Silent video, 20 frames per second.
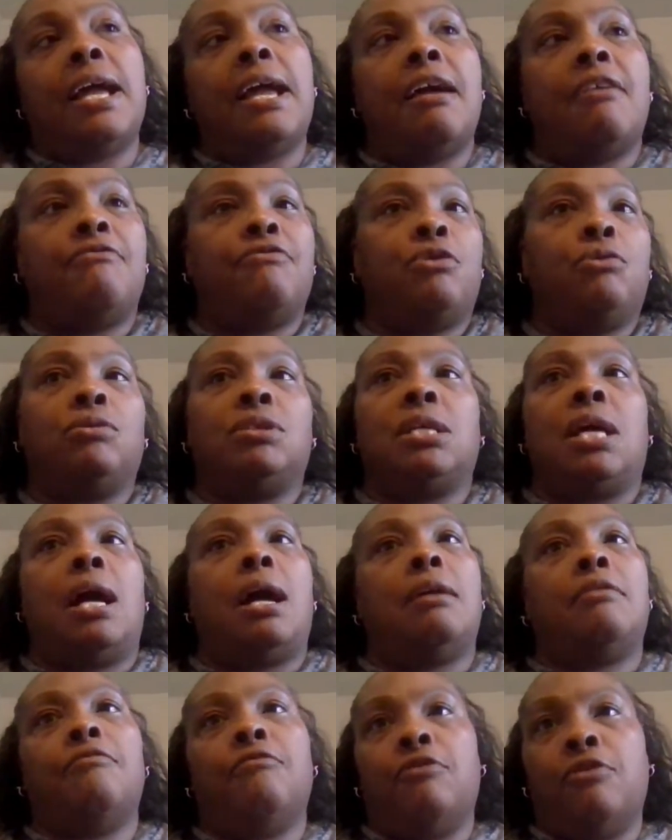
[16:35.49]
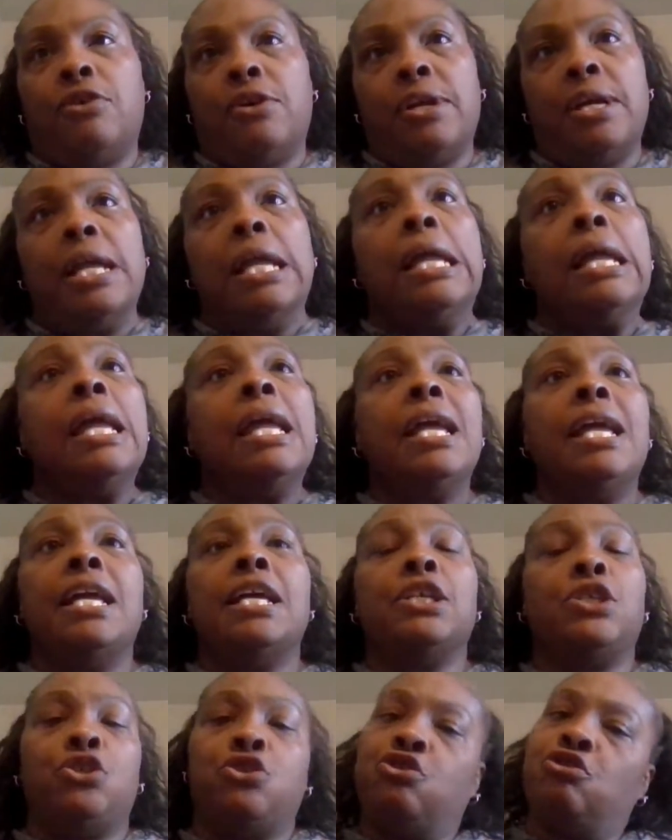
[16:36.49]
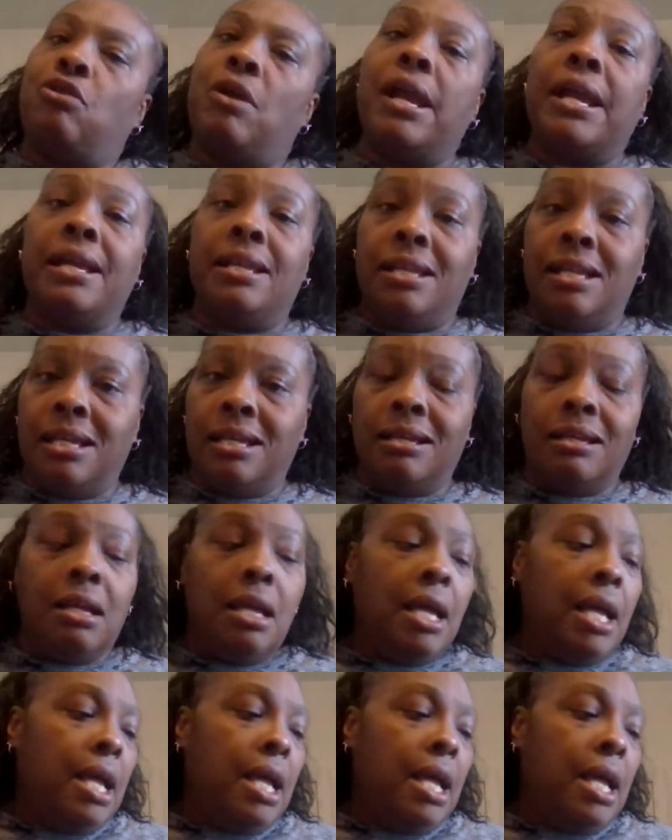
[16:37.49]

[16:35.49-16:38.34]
I have no time for it. It's draining.